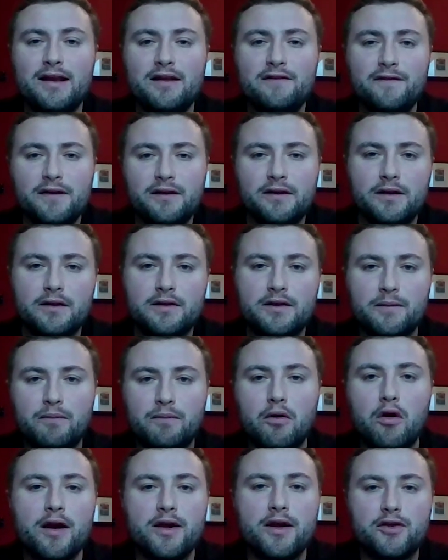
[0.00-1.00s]
there anything that
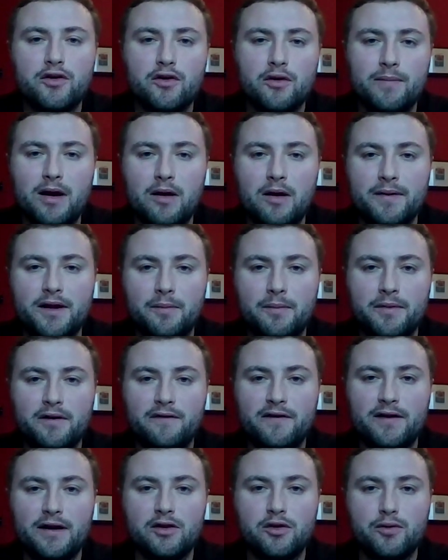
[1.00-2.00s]
surprised you about becoming a
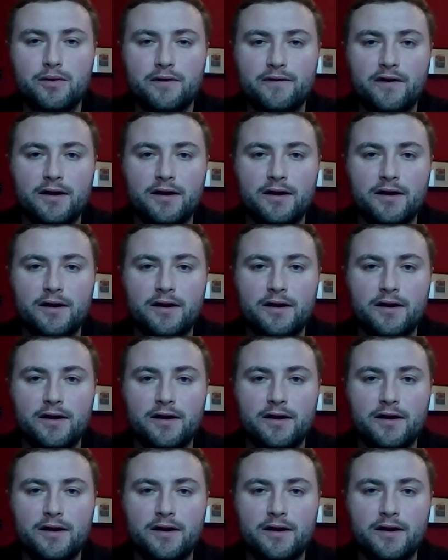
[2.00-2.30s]
financial